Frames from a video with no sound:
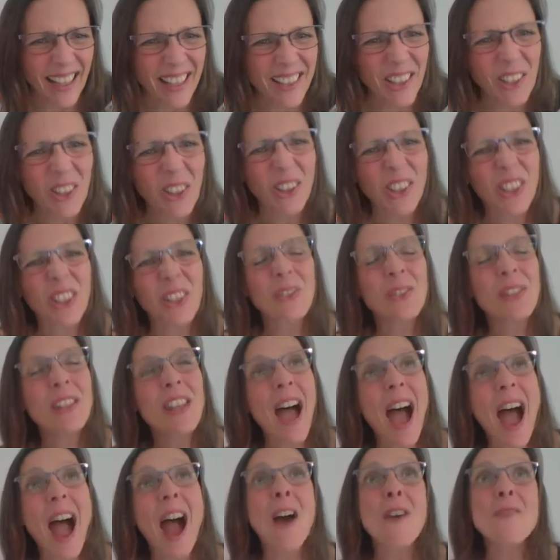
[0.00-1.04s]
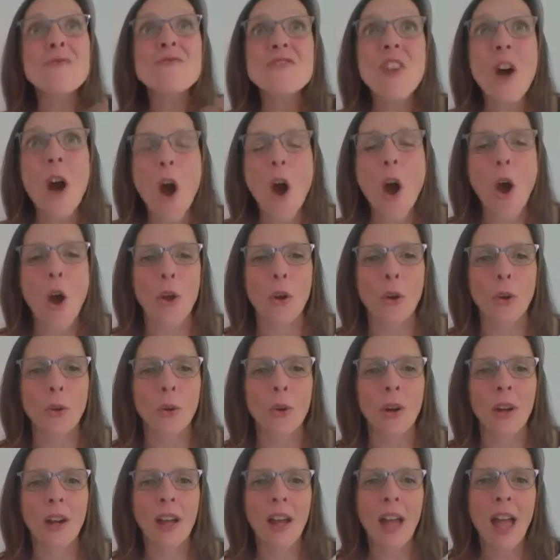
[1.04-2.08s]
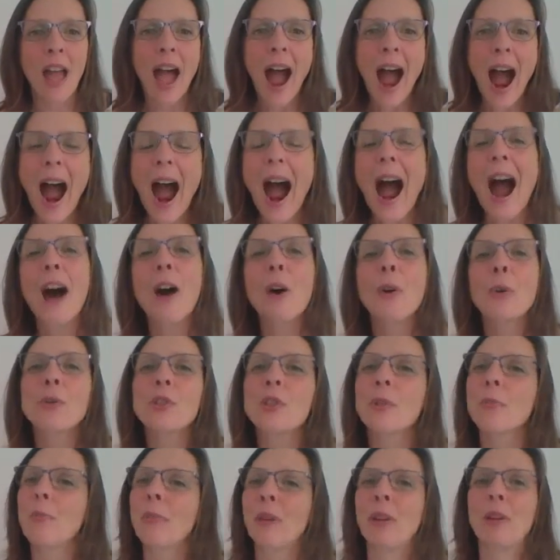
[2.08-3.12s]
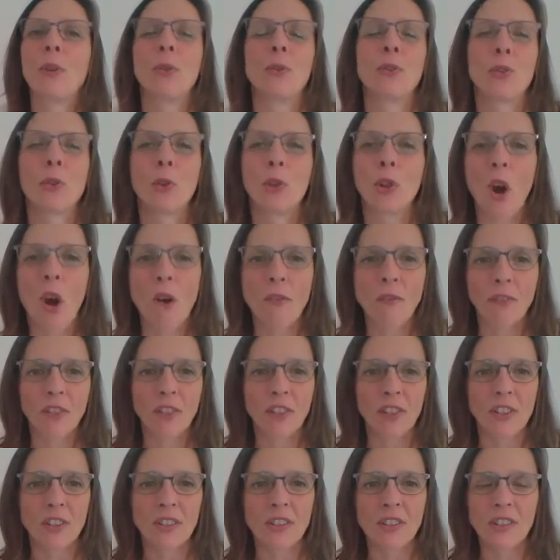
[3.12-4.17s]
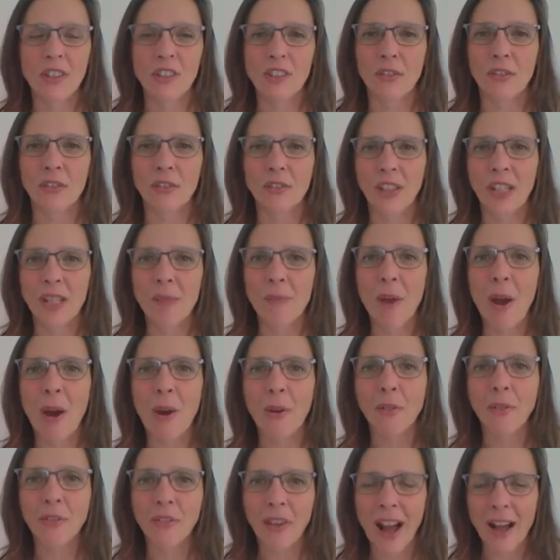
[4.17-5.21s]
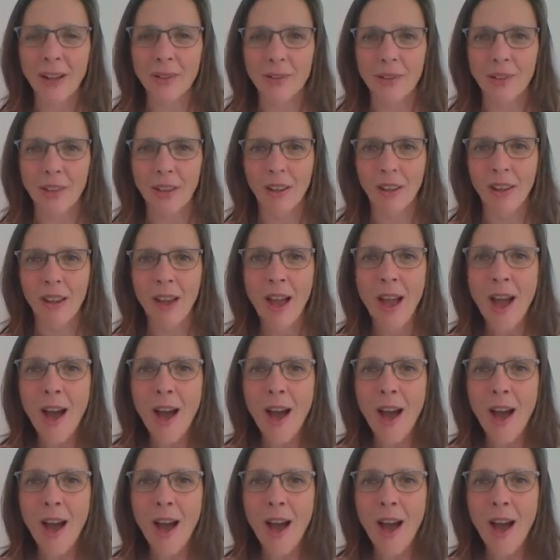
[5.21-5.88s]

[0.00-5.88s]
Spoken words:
So look, you now know how to build your confidence as a female founder.